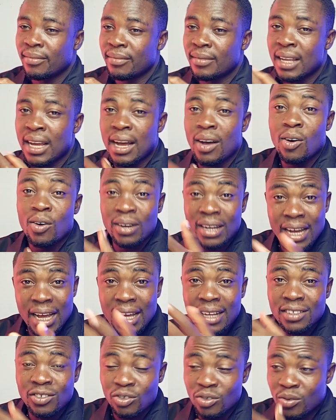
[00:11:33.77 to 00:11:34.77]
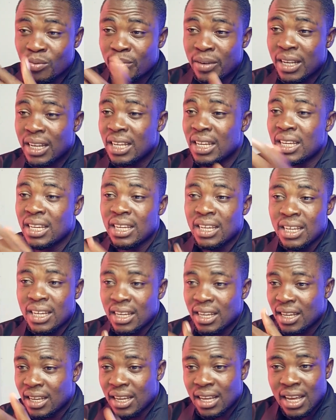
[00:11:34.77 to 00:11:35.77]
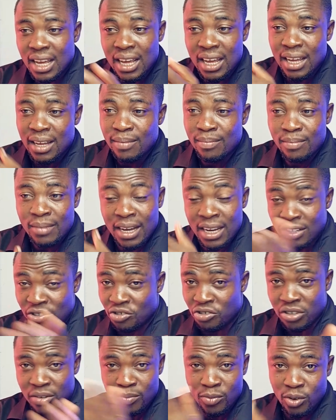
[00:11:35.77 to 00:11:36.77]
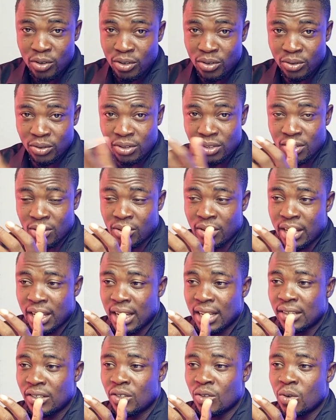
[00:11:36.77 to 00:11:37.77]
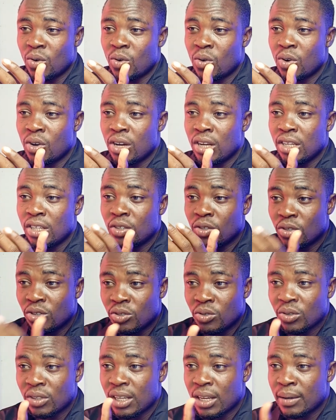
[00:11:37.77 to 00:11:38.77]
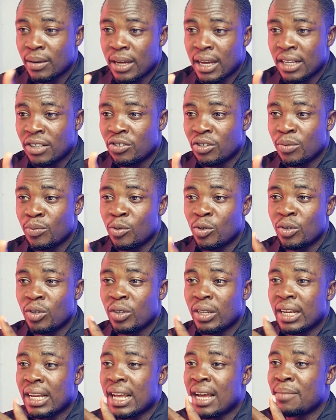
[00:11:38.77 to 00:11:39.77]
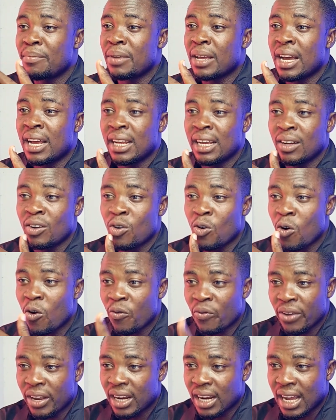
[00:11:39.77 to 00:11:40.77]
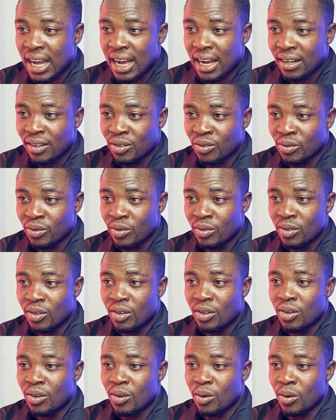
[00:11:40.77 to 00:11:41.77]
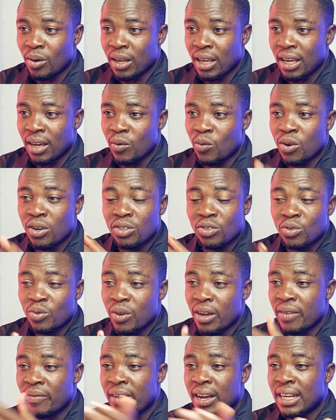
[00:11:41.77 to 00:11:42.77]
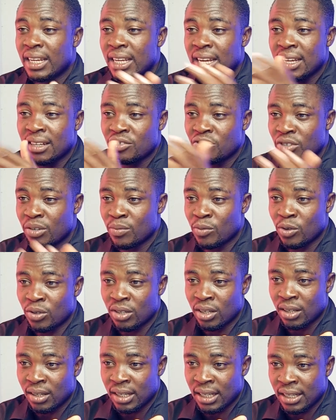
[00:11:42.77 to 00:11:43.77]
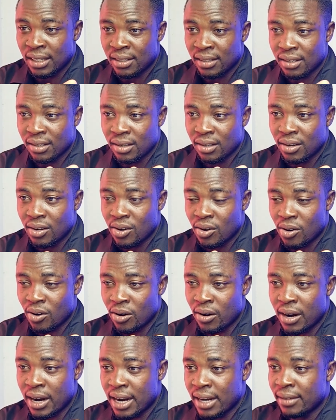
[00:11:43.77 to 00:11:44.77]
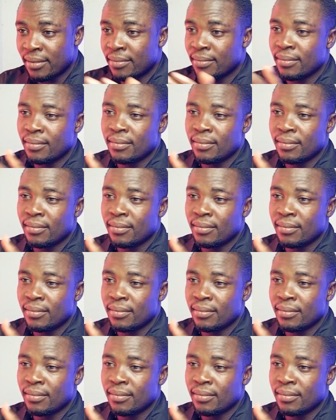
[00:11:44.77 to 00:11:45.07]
There are other so many entry models. Okay, so you choose an entry model. It can be an engulfing candle. Okay, whatsoever the entry model is. All right.